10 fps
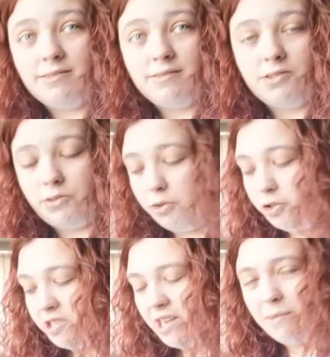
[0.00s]
So you
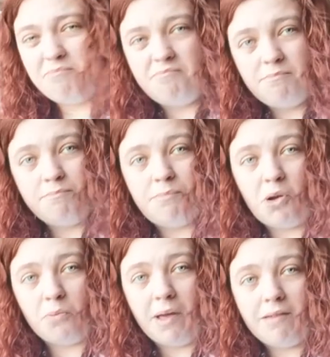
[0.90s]
just need to
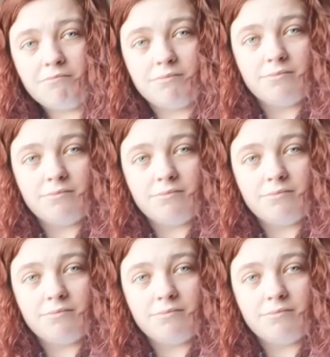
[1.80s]
boom it.